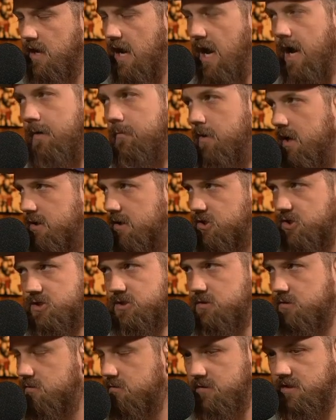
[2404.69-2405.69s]
How
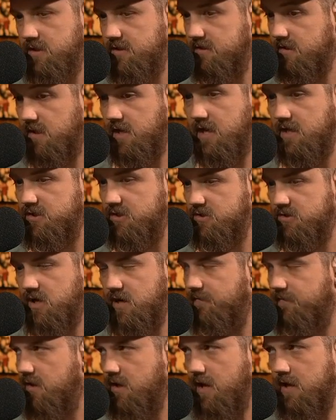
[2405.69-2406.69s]
much is it
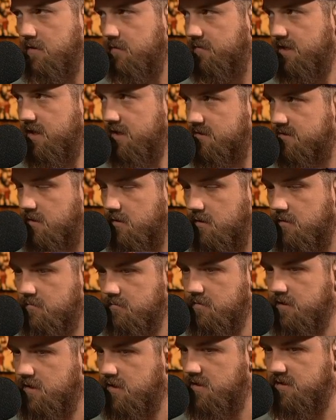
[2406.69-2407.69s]
catastrophic? I don't think
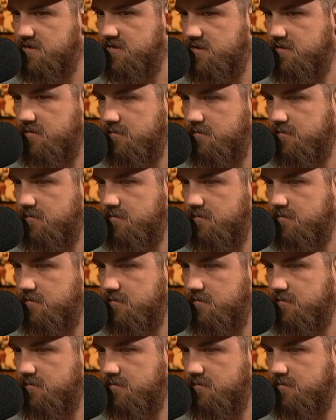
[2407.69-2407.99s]
so. Like he's